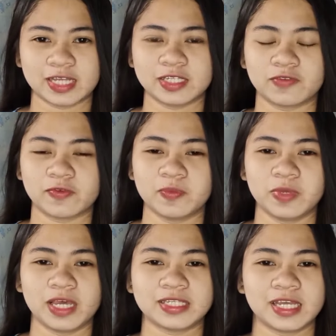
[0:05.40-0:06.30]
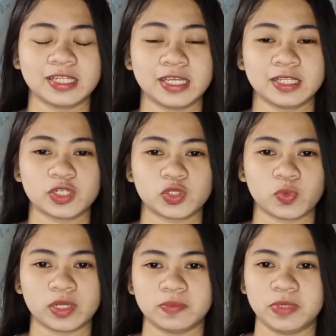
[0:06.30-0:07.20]
Tasik from BS Ed English
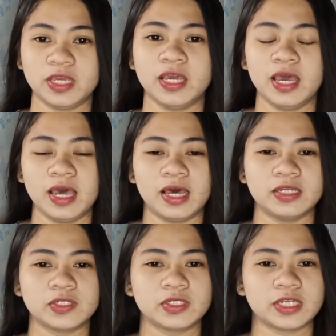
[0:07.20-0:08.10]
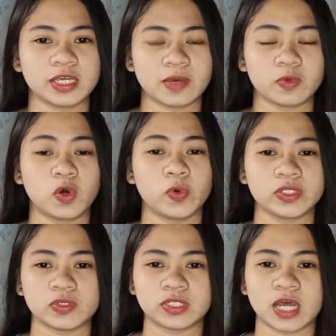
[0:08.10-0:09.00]
1B, and today I'm
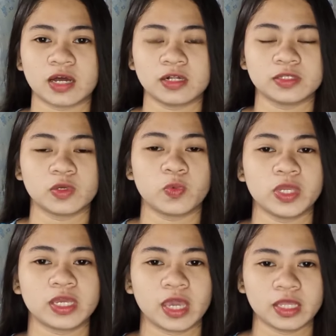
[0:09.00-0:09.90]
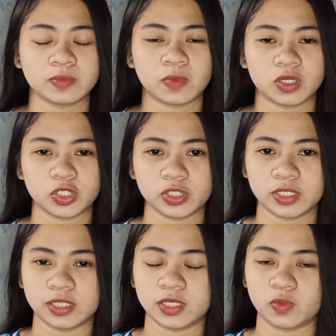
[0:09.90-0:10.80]
going to tackle the Week 8 module
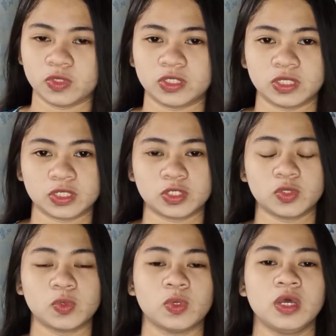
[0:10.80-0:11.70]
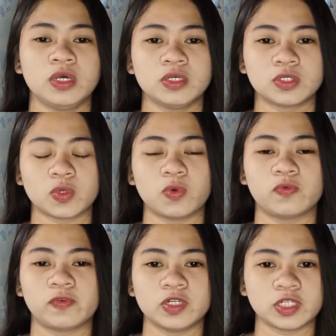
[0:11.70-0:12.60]
in Linguistics 2. So,
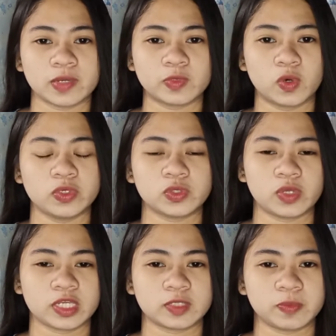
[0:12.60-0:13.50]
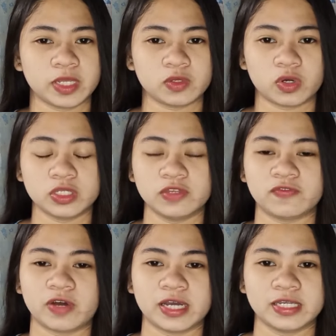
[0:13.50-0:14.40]
first, I'm going to explain or
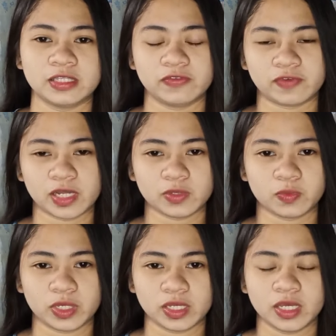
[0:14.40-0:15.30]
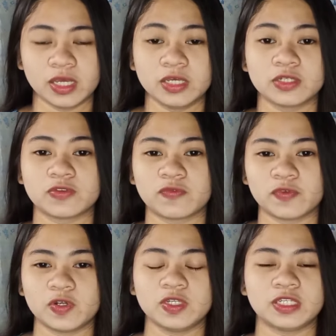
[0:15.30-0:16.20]
define the following. So,
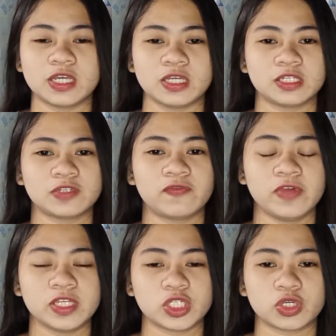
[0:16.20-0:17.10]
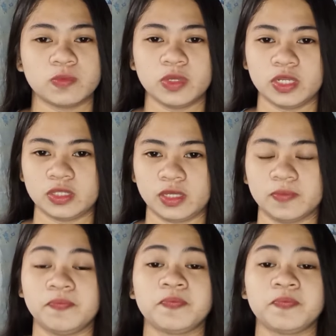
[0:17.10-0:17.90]
first is speech community.